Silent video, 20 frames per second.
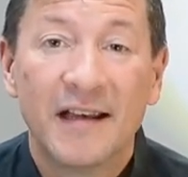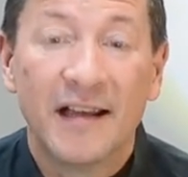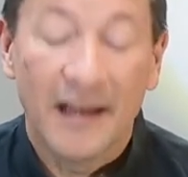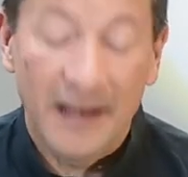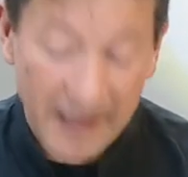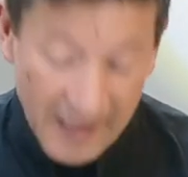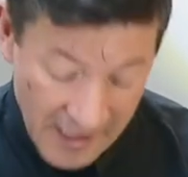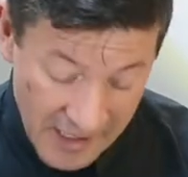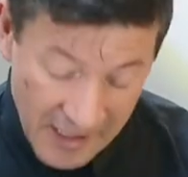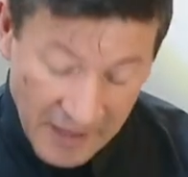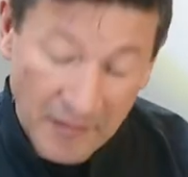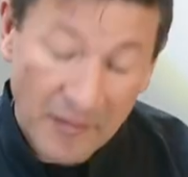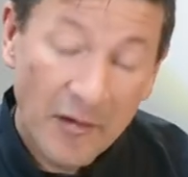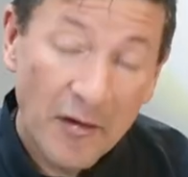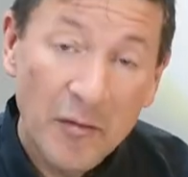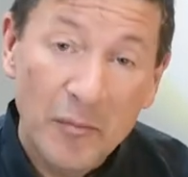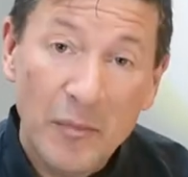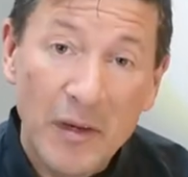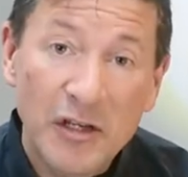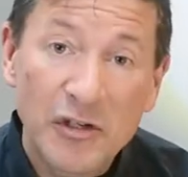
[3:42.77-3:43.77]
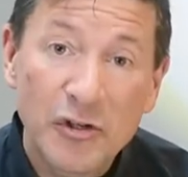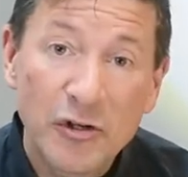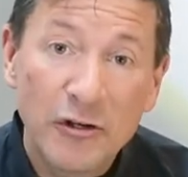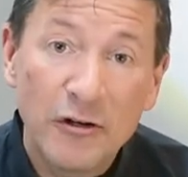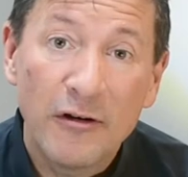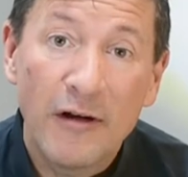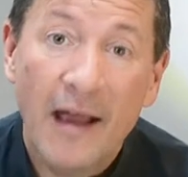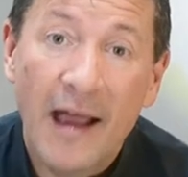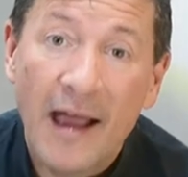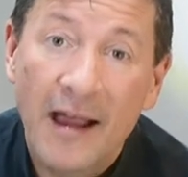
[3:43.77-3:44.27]
Again, make sure
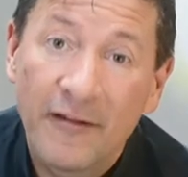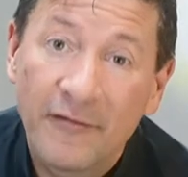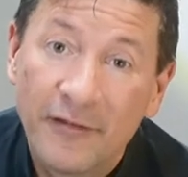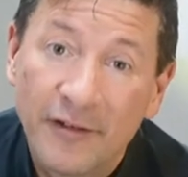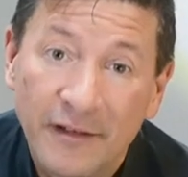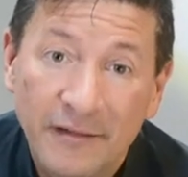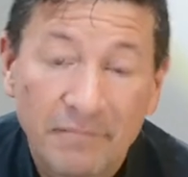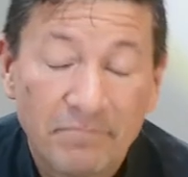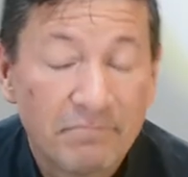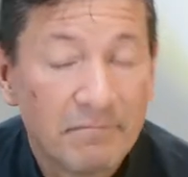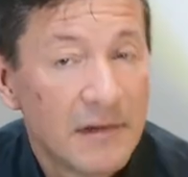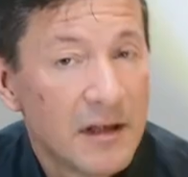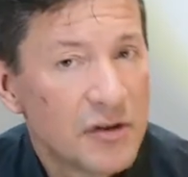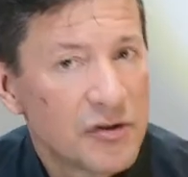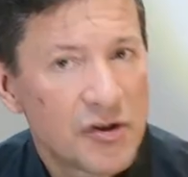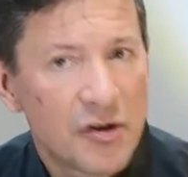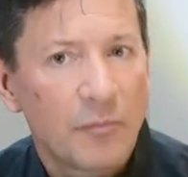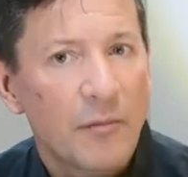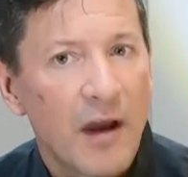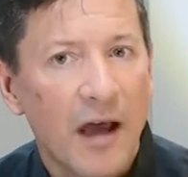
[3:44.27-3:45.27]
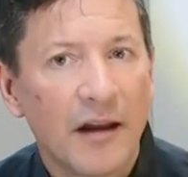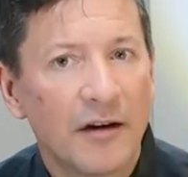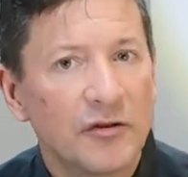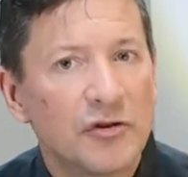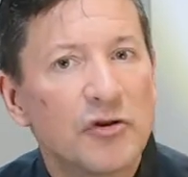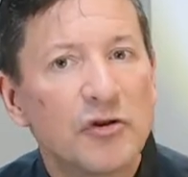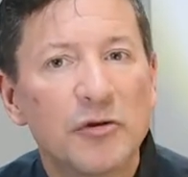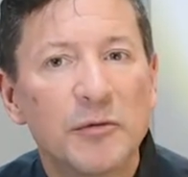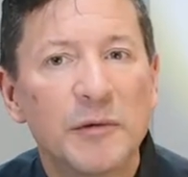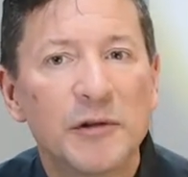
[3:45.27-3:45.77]
you have some kind of
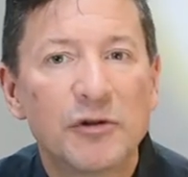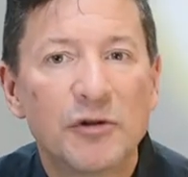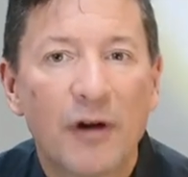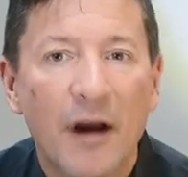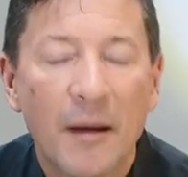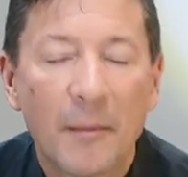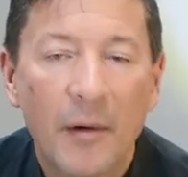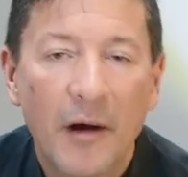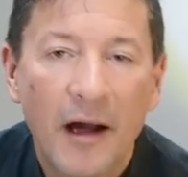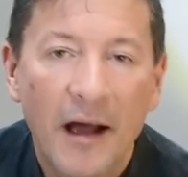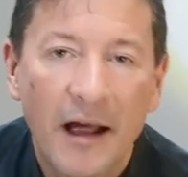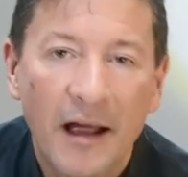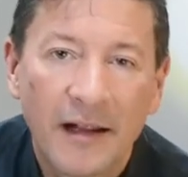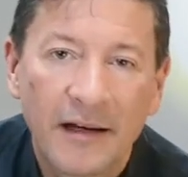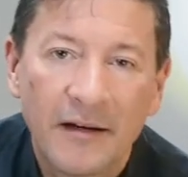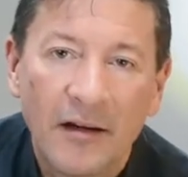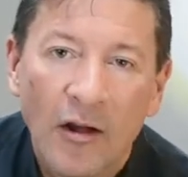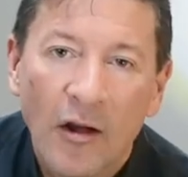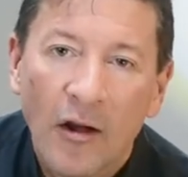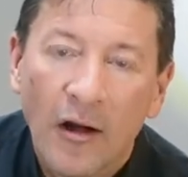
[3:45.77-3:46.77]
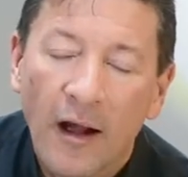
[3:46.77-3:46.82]
tuba tripod